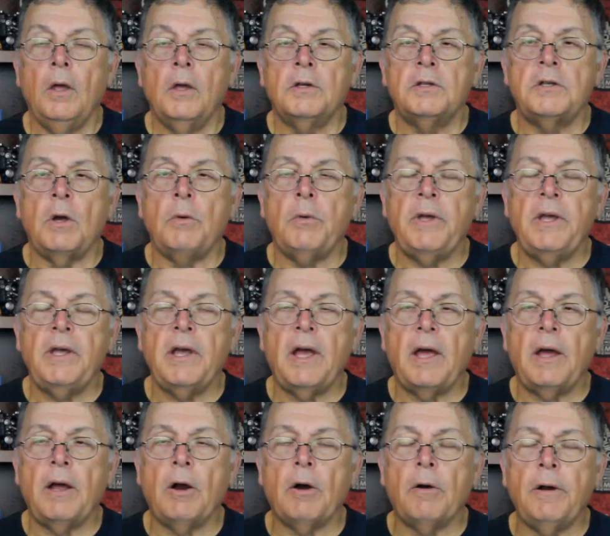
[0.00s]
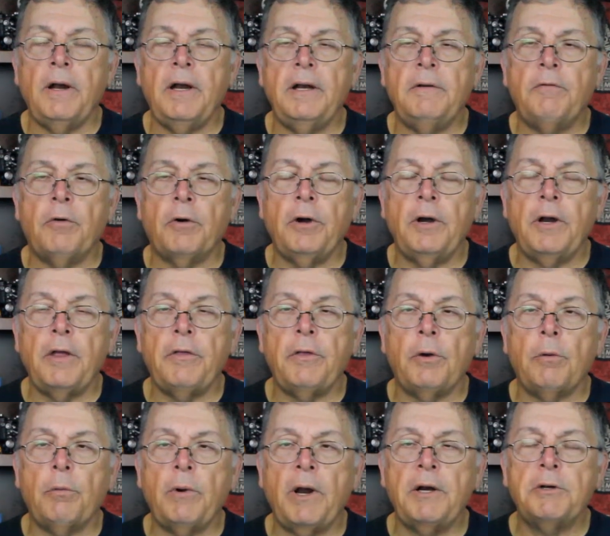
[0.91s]
So we are in for
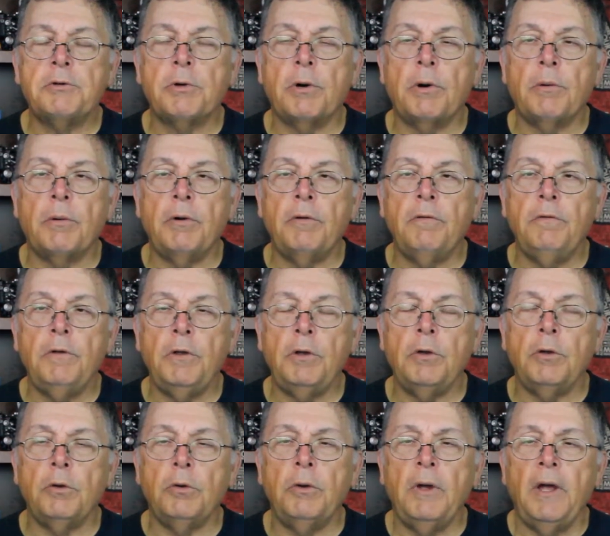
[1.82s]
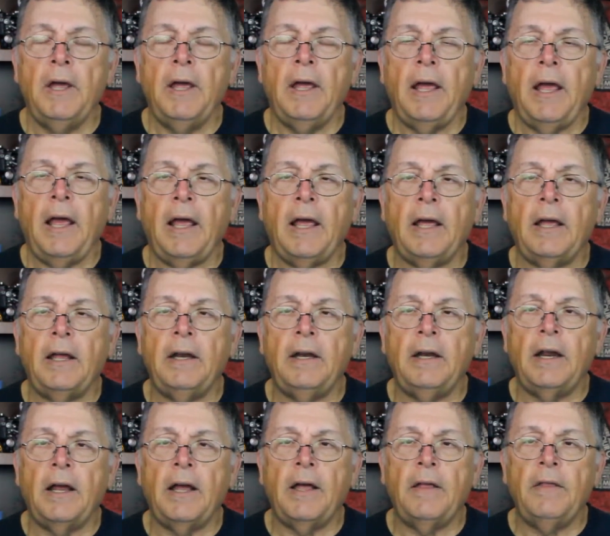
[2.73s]
another retro review,
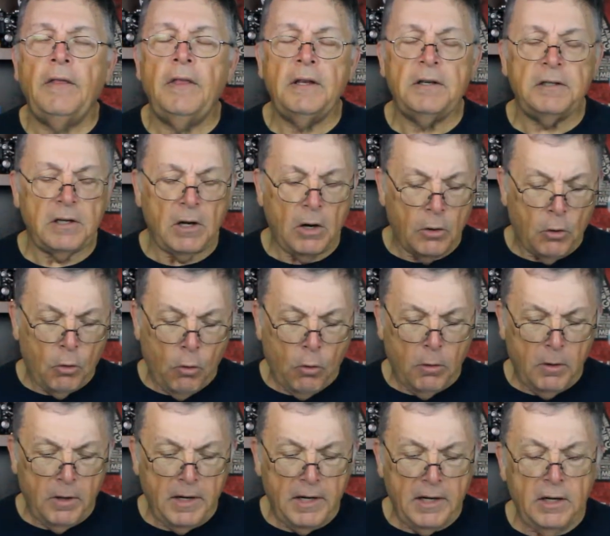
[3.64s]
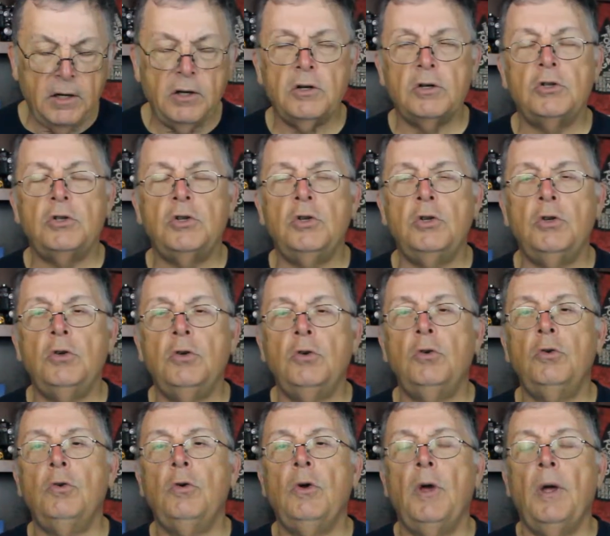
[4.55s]
and this, according
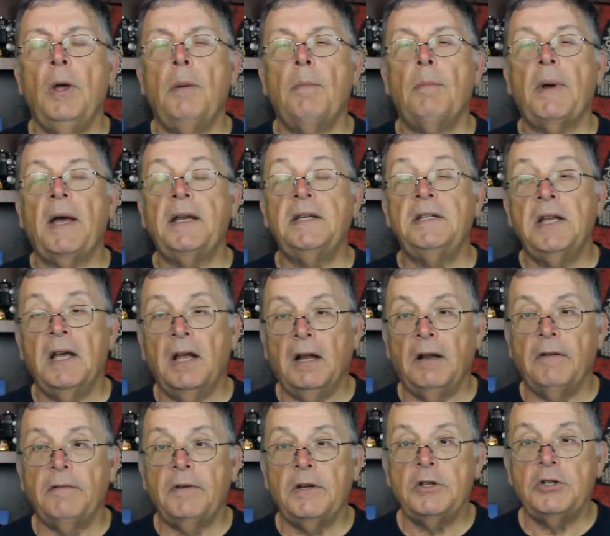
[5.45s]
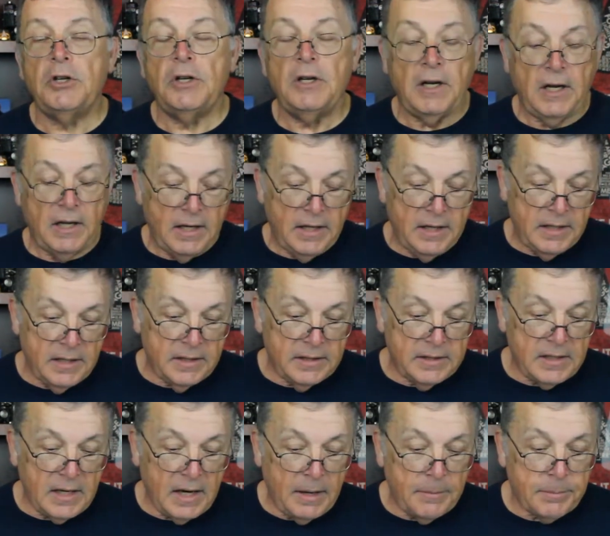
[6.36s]
to my television,
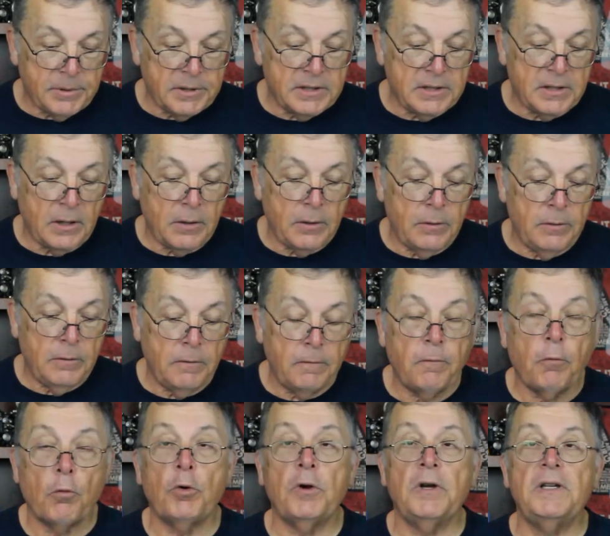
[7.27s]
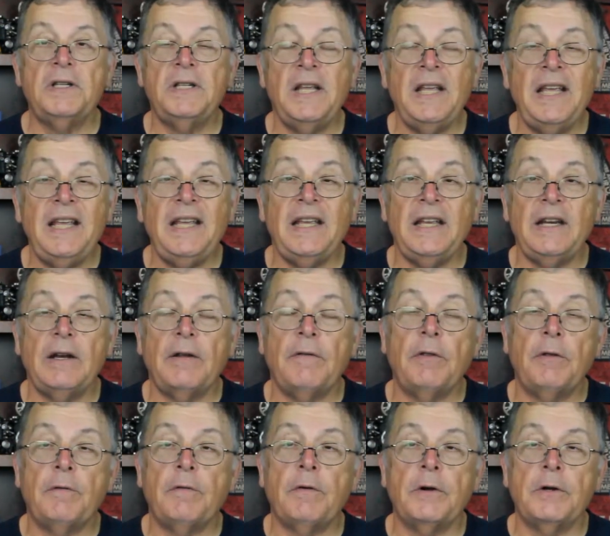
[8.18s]
is episode 14
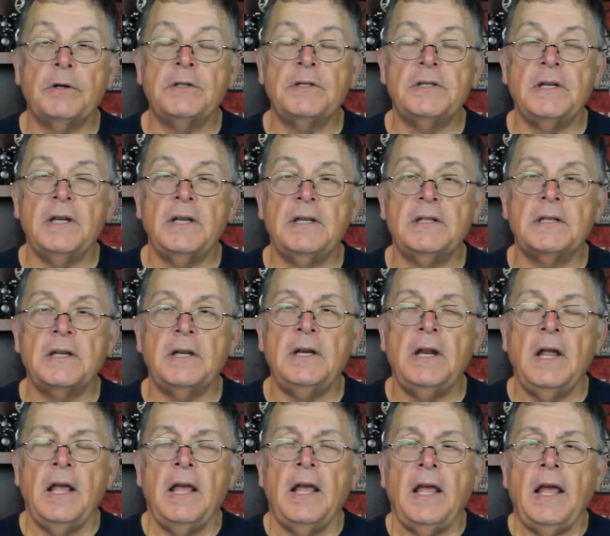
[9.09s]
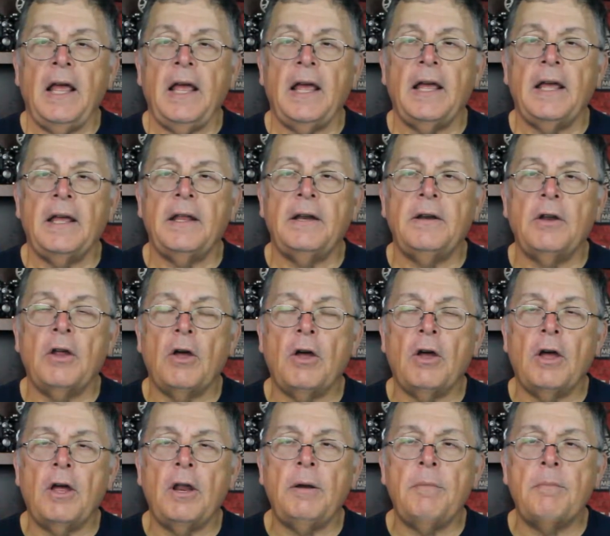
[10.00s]
of the first season, and
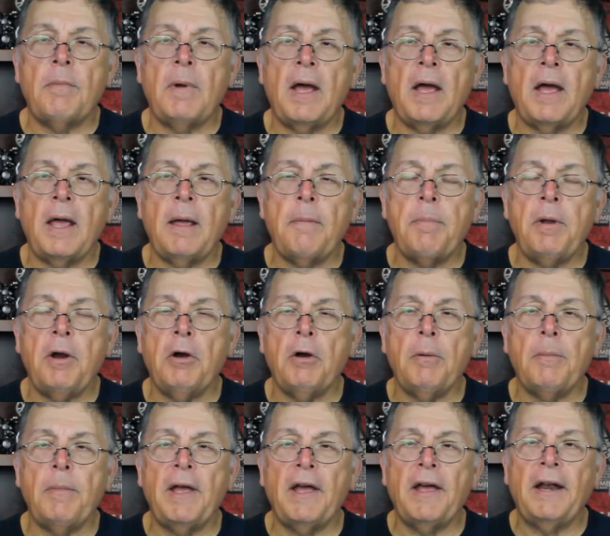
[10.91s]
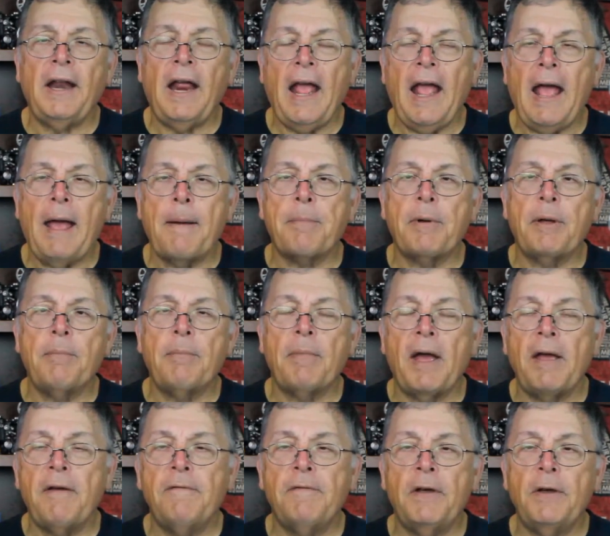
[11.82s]
on my Paramount app on
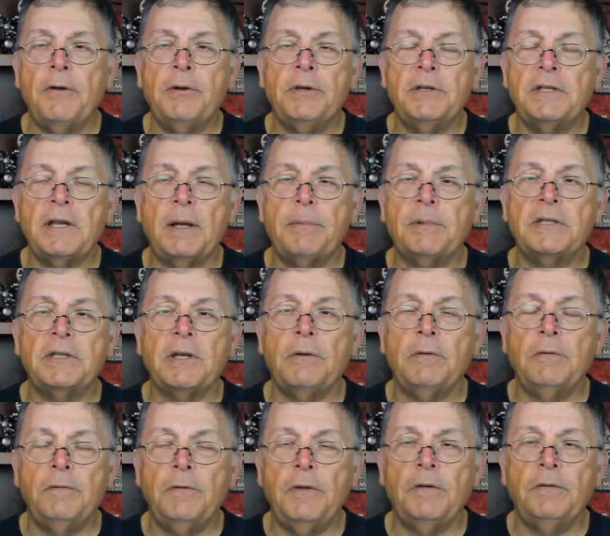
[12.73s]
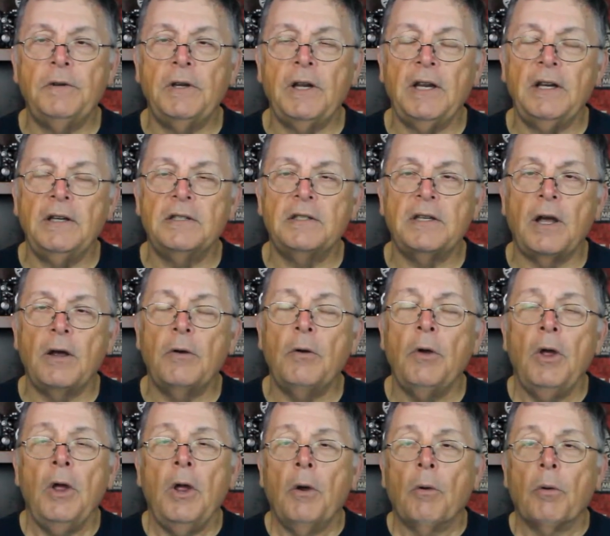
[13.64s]
my phone is episode 15, so
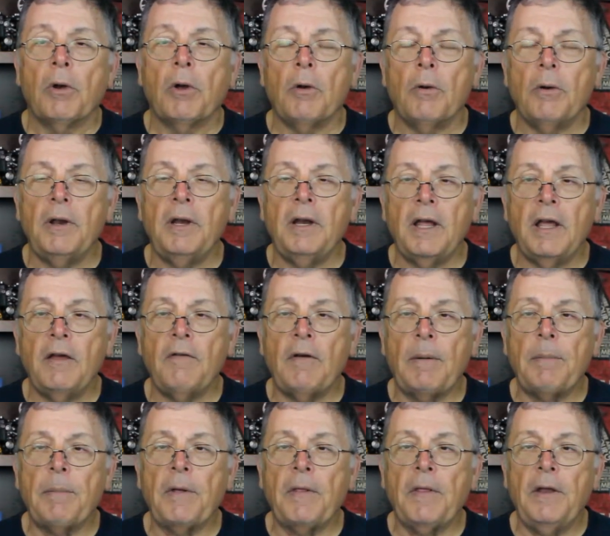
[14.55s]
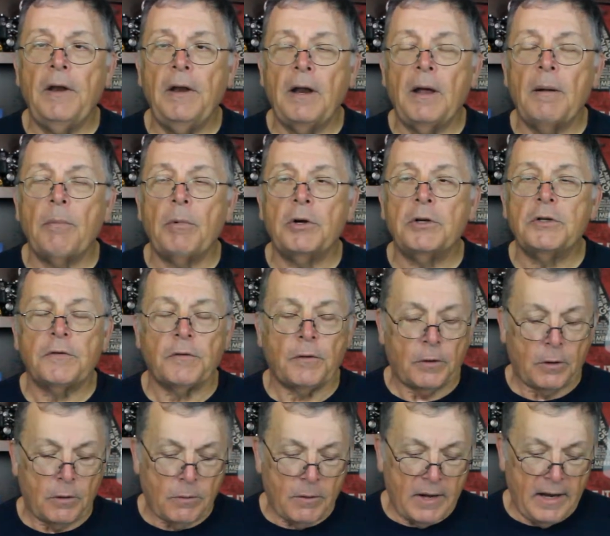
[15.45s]
we're going to give up on the numbers
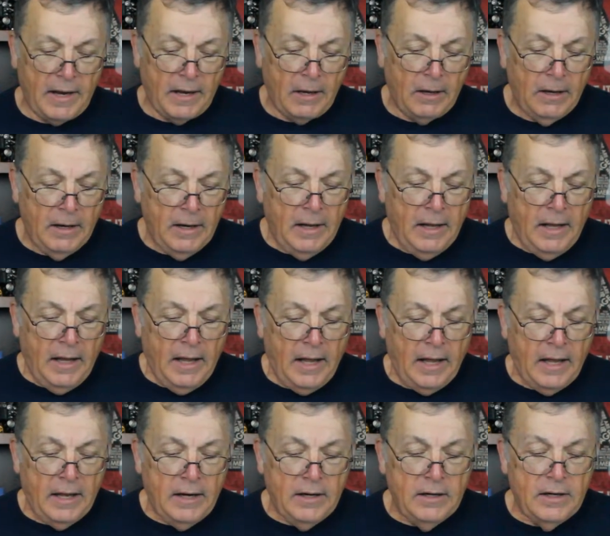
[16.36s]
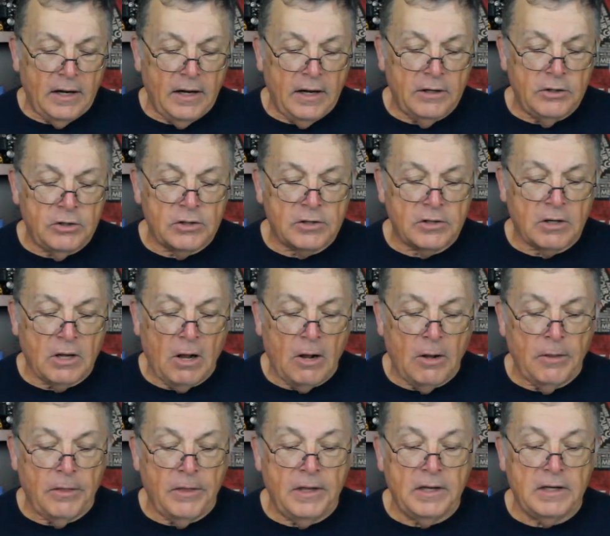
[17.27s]
for a while and just
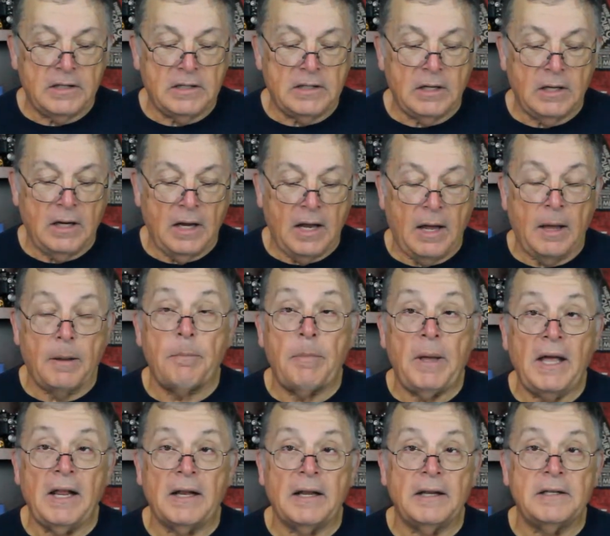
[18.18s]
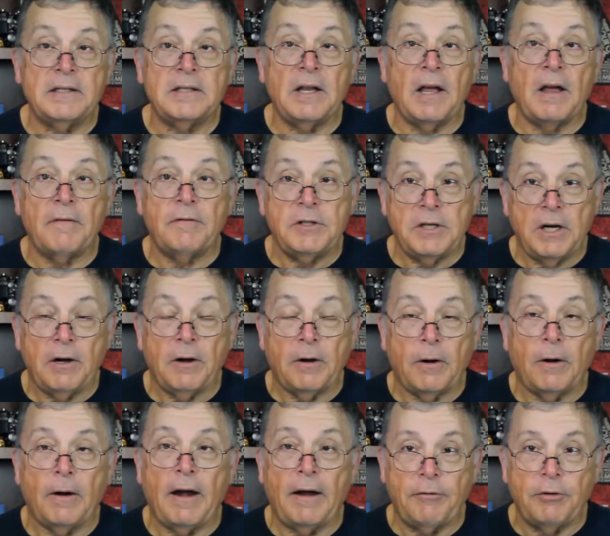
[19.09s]
call this Balance of
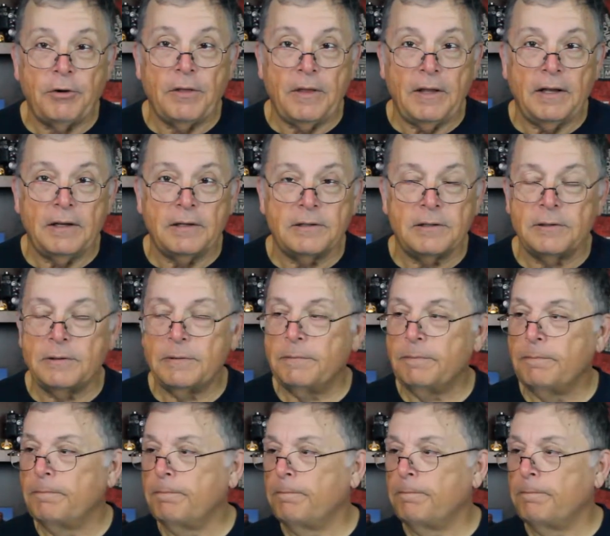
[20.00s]
Terror after this.